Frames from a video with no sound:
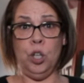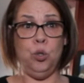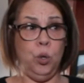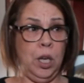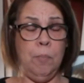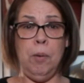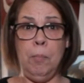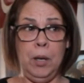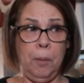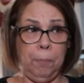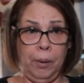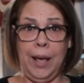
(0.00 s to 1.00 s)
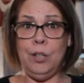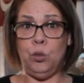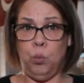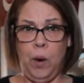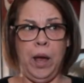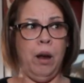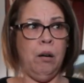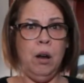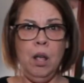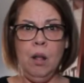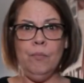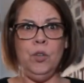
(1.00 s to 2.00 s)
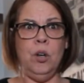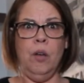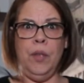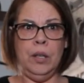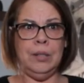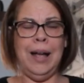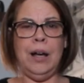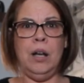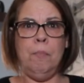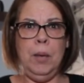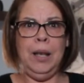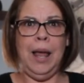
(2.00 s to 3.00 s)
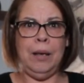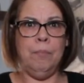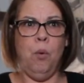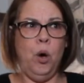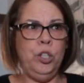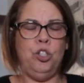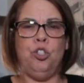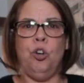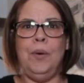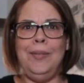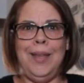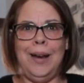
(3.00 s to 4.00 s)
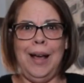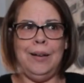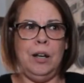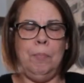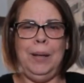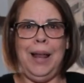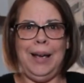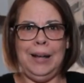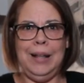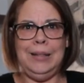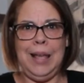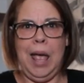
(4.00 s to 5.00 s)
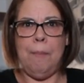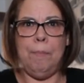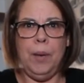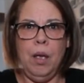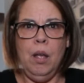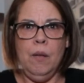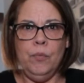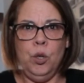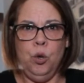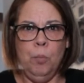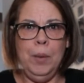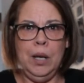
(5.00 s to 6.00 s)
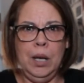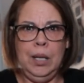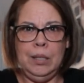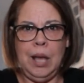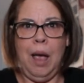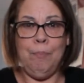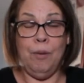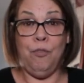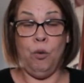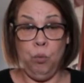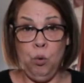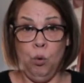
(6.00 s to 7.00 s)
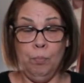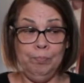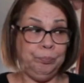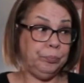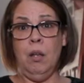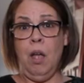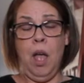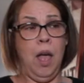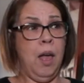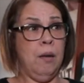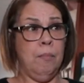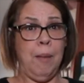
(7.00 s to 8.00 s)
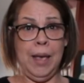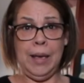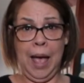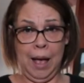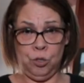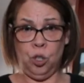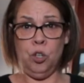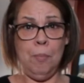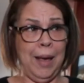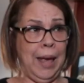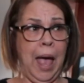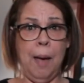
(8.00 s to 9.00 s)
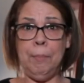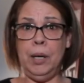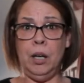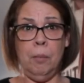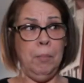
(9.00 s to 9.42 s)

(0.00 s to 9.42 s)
as you keep them in a place where, you know, there's not going to be like moisture and they're not going to be like in a damp humidity type of a room. And I'll show you my cabinet in a